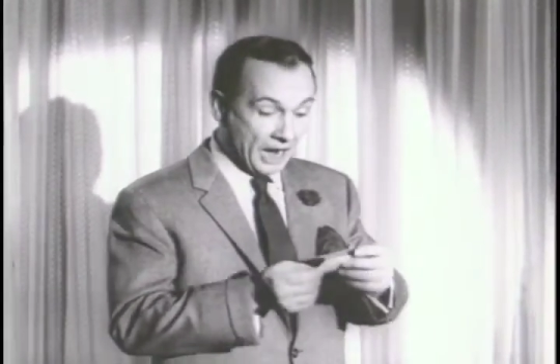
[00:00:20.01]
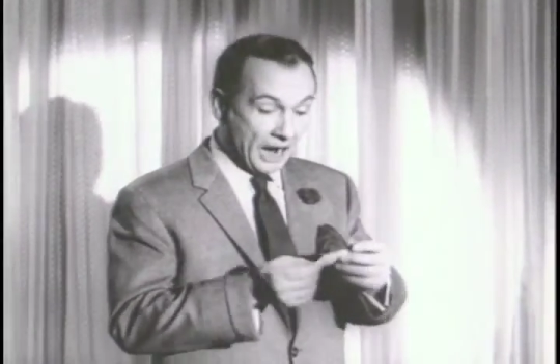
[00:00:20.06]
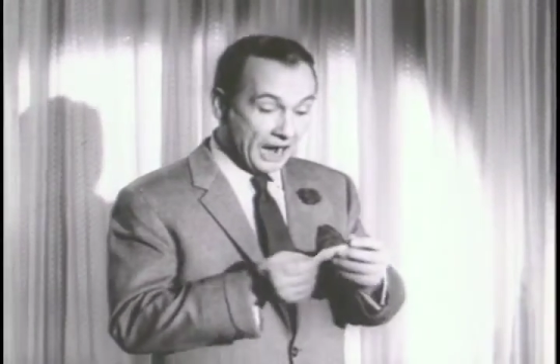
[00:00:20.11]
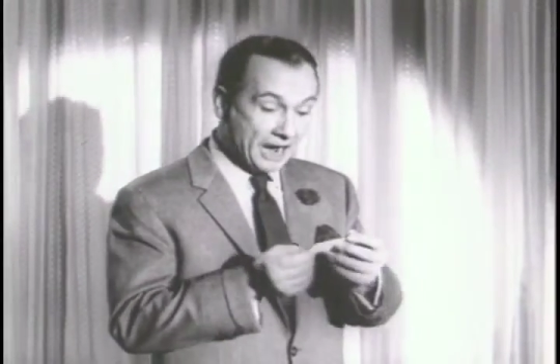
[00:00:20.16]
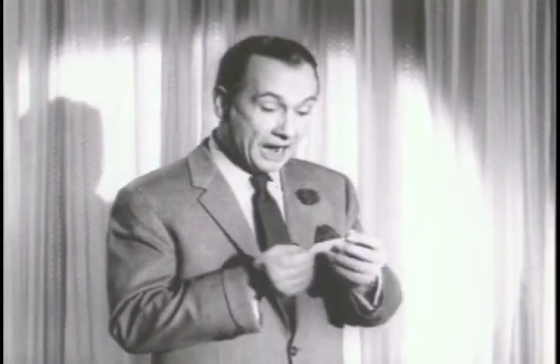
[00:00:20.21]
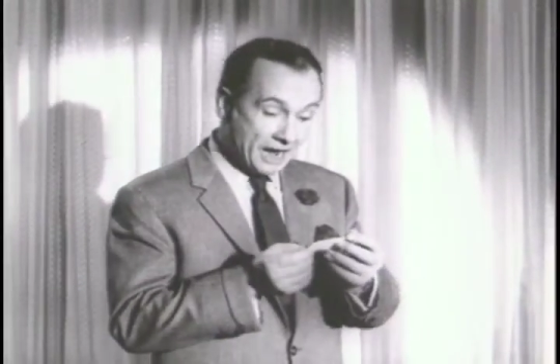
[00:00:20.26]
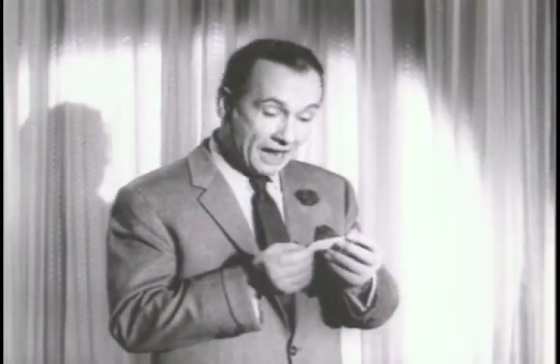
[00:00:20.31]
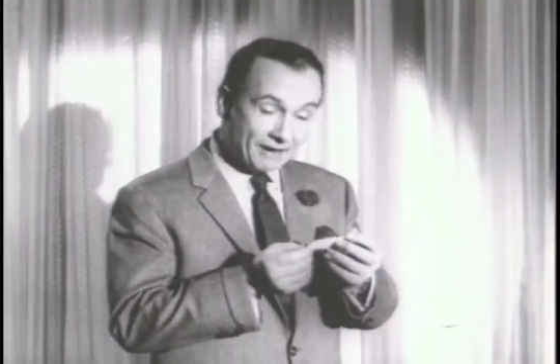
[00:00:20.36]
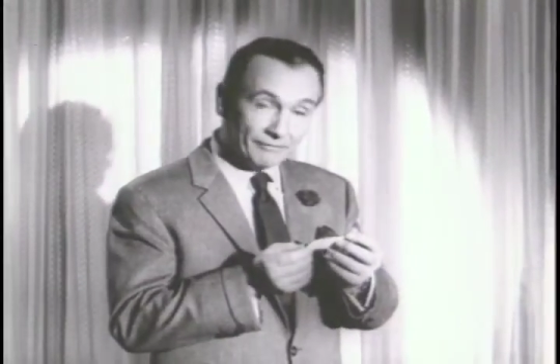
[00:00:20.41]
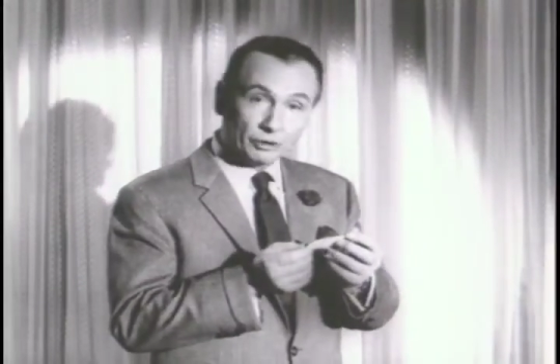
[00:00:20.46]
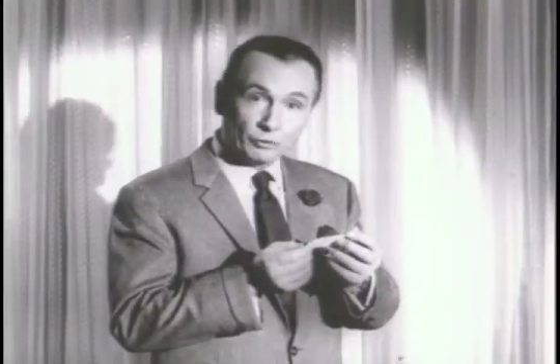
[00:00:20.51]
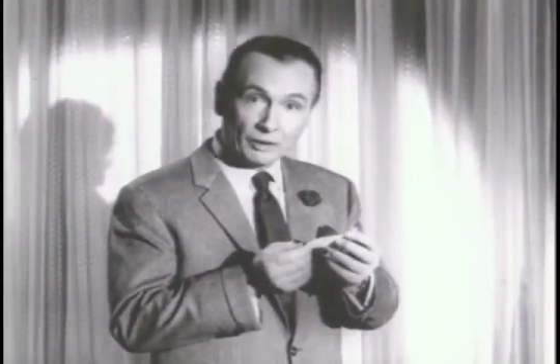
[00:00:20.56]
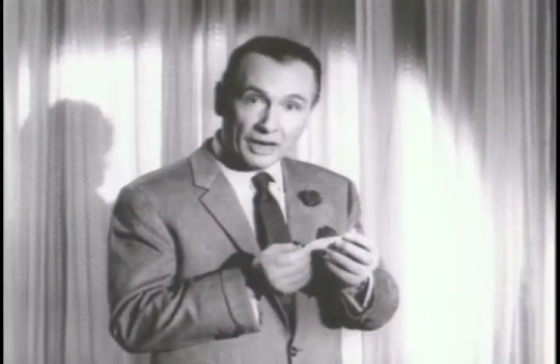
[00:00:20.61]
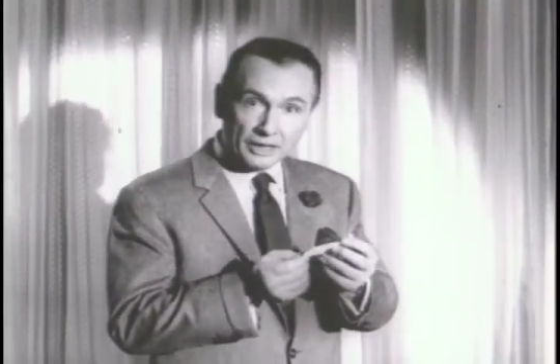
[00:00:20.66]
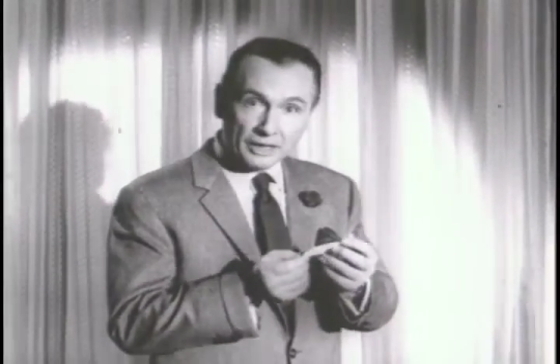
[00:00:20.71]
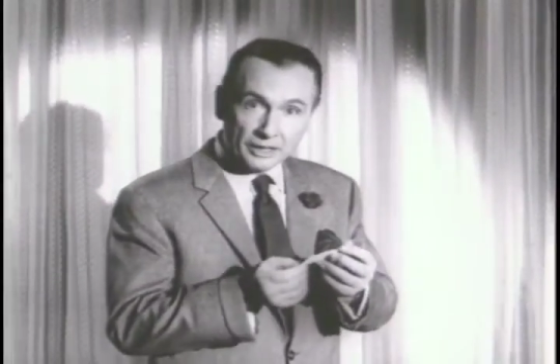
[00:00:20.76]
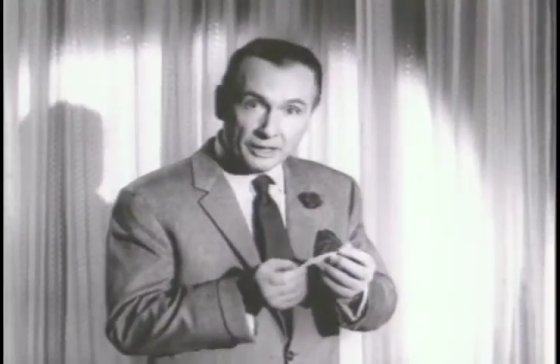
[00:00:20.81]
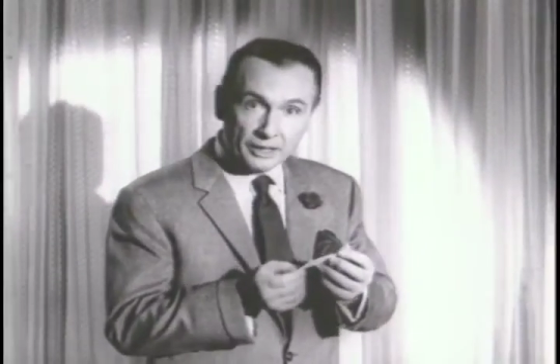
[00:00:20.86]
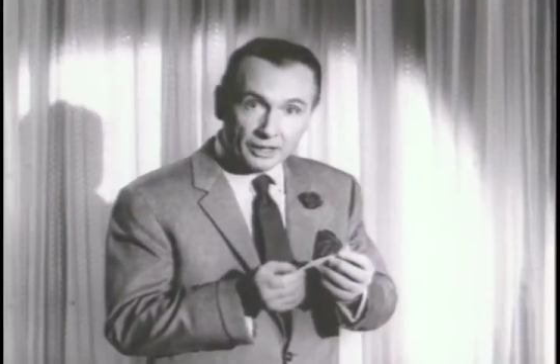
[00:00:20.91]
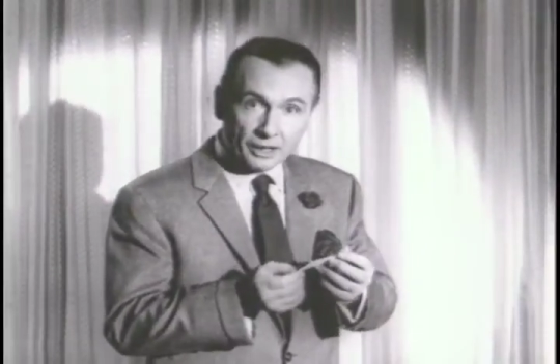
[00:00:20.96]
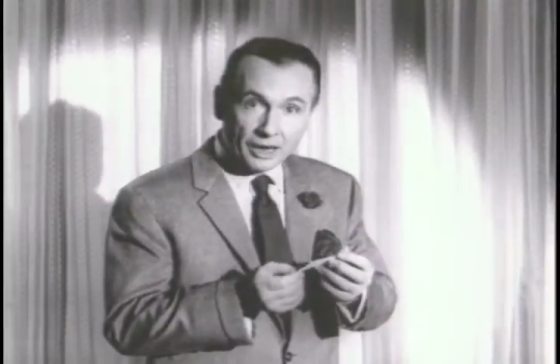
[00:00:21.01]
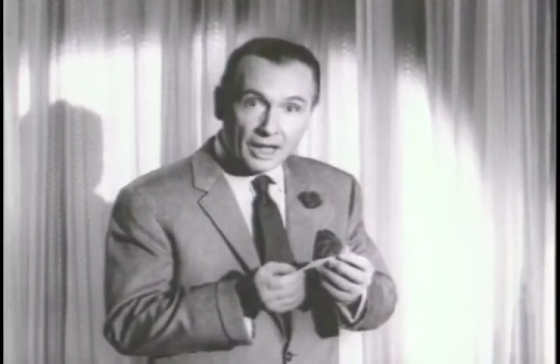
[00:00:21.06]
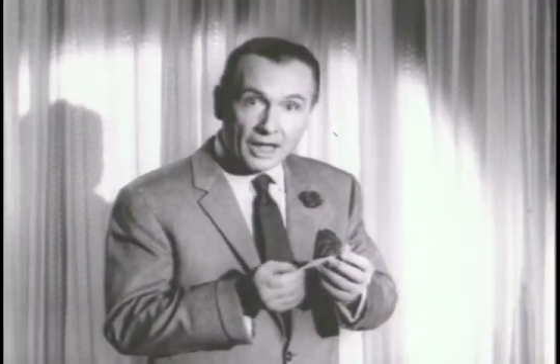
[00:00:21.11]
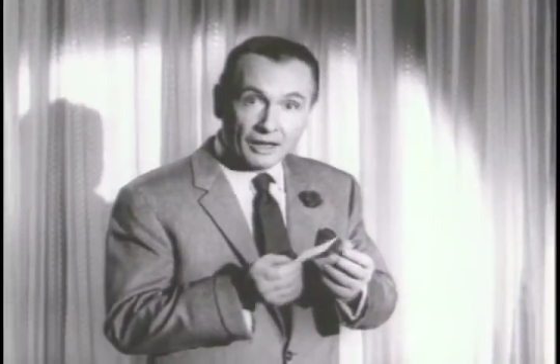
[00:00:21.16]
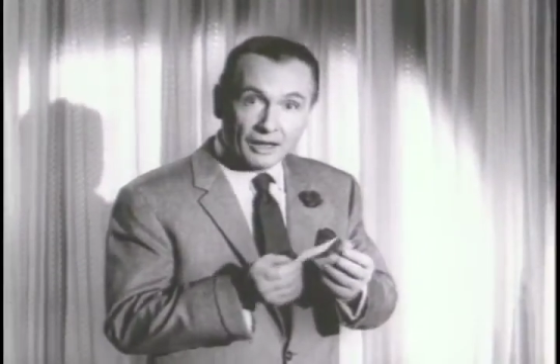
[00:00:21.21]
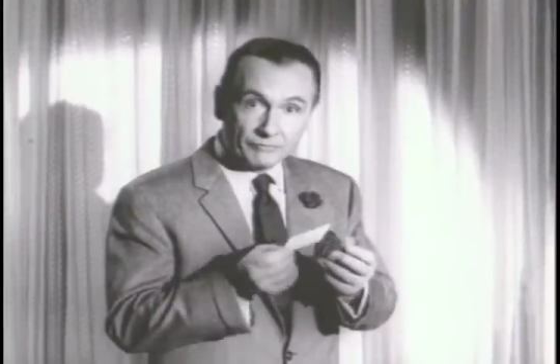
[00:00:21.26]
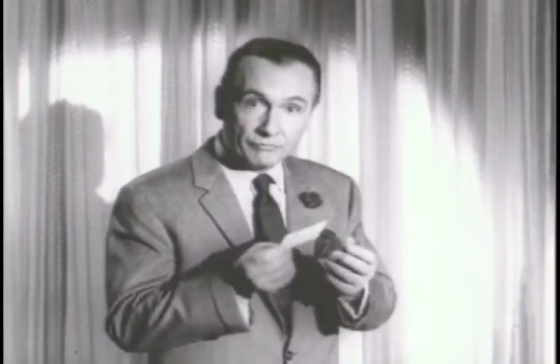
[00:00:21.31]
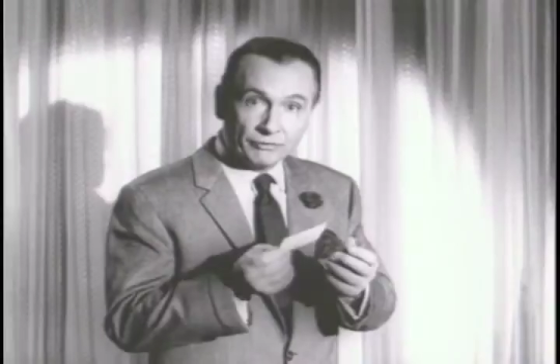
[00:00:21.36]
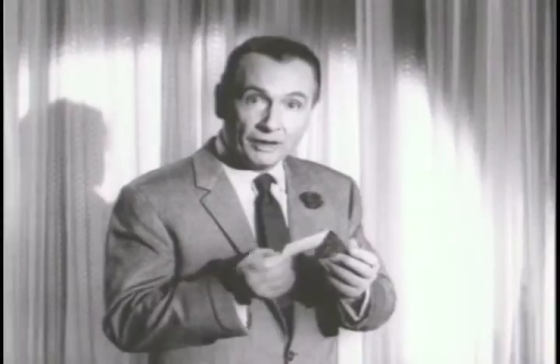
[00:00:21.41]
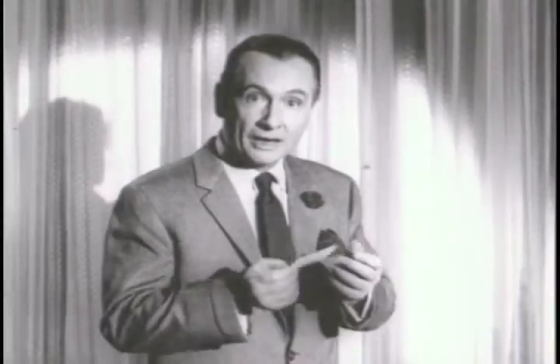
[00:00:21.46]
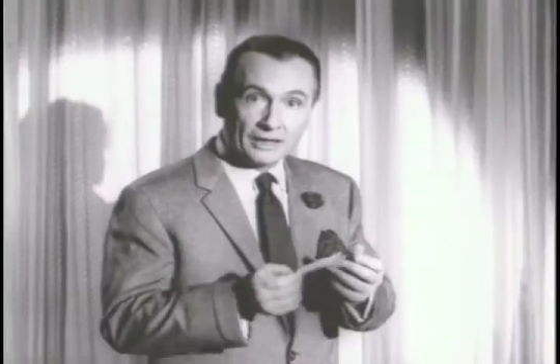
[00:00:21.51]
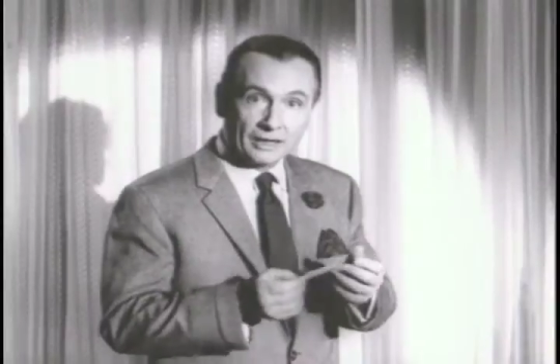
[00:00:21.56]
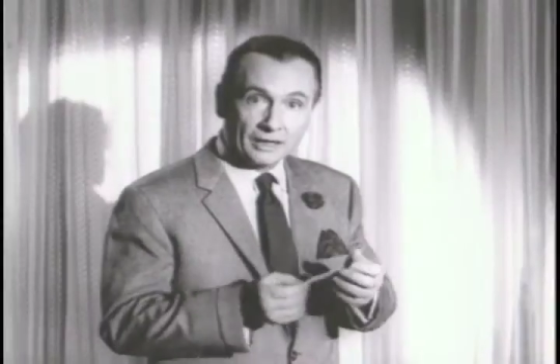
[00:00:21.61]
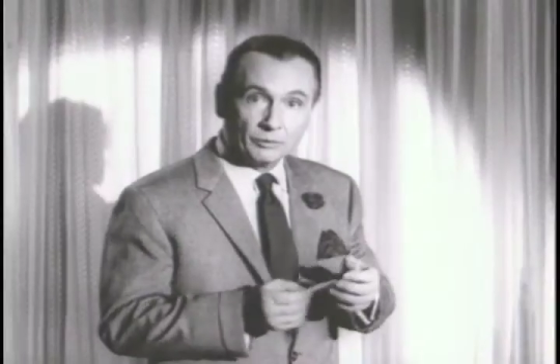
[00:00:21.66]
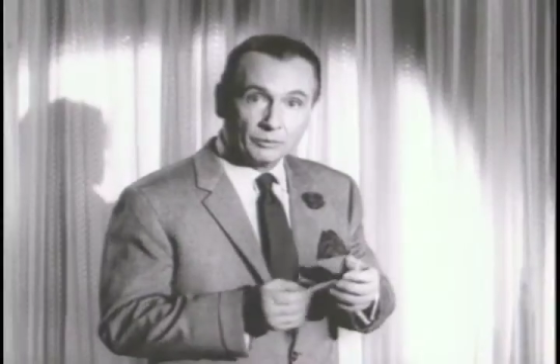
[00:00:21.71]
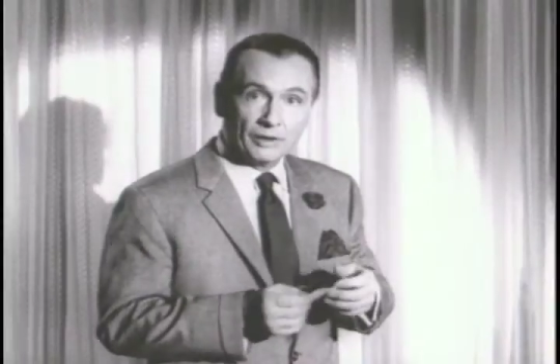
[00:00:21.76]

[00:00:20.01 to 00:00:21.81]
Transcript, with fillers: I have it right here, and frankly,